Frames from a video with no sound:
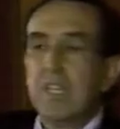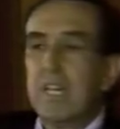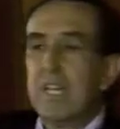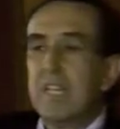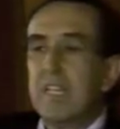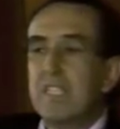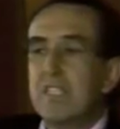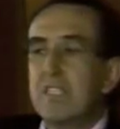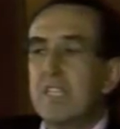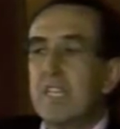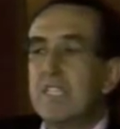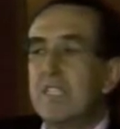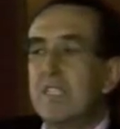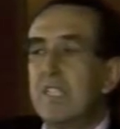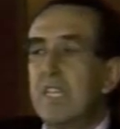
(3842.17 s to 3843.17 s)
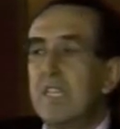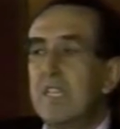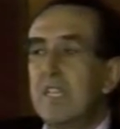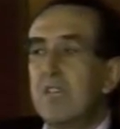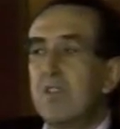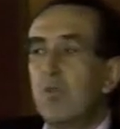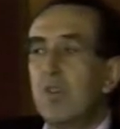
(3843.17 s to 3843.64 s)
and its
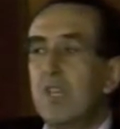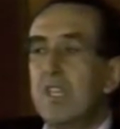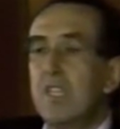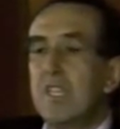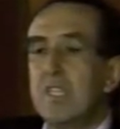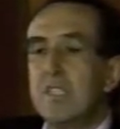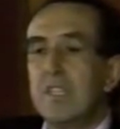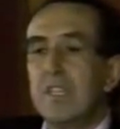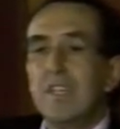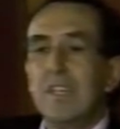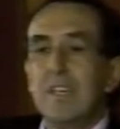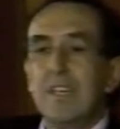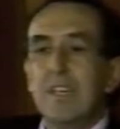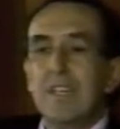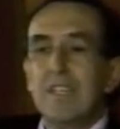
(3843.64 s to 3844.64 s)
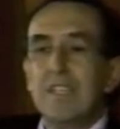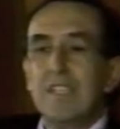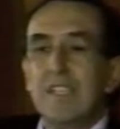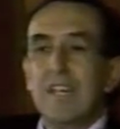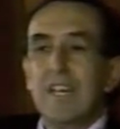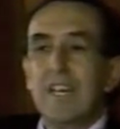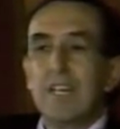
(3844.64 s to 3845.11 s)
aesthetic qualities
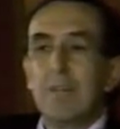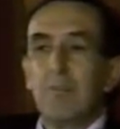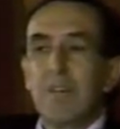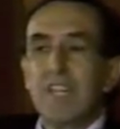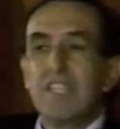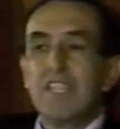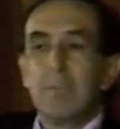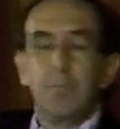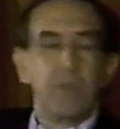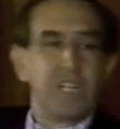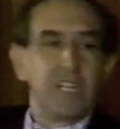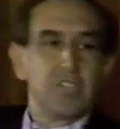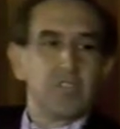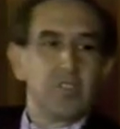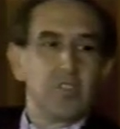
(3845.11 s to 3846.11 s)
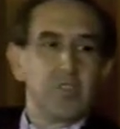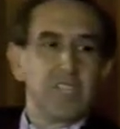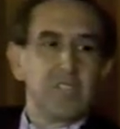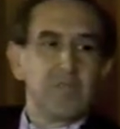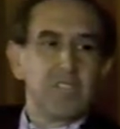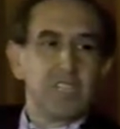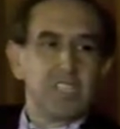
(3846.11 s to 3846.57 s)
are part and parcel of
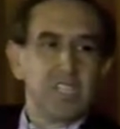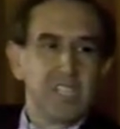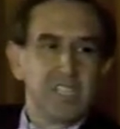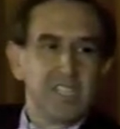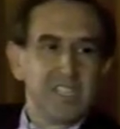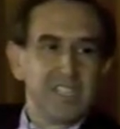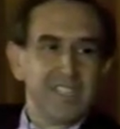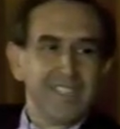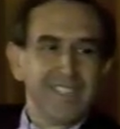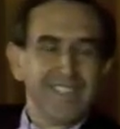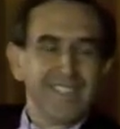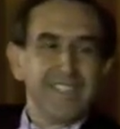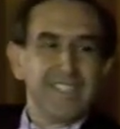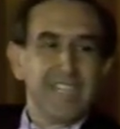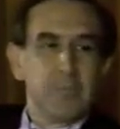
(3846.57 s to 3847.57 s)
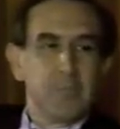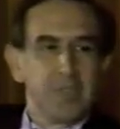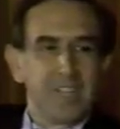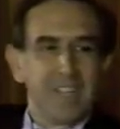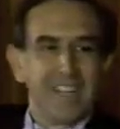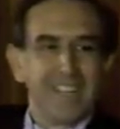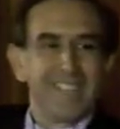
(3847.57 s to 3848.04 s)
that fragility. The same
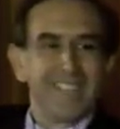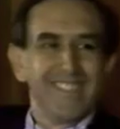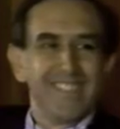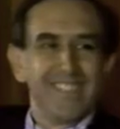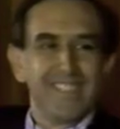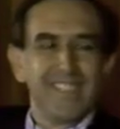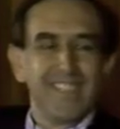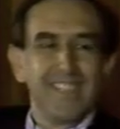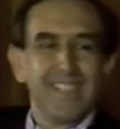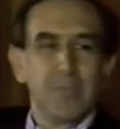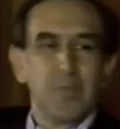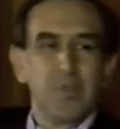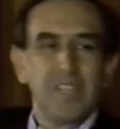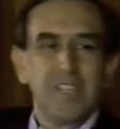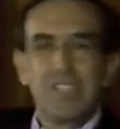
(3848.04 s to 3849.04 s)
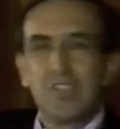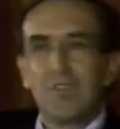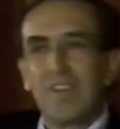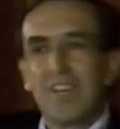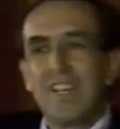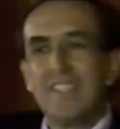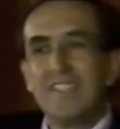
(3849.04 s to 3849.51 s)
with glass. The aesthetic qualities of
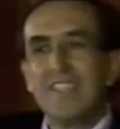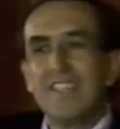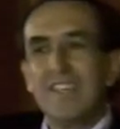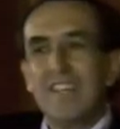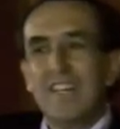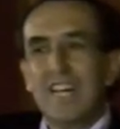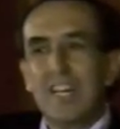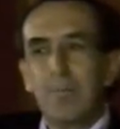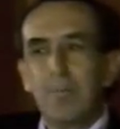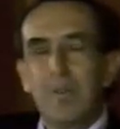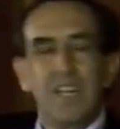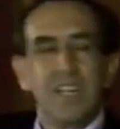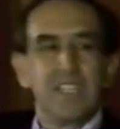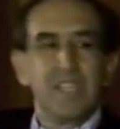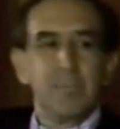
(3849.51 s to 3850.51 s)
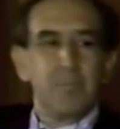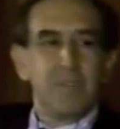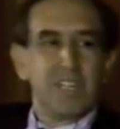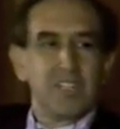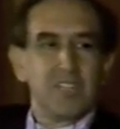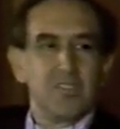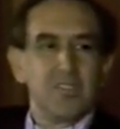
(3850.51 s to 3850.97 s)
glass are part and
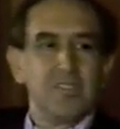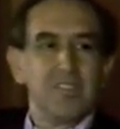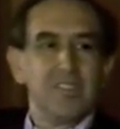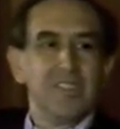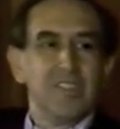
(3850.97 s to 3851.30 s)
parcel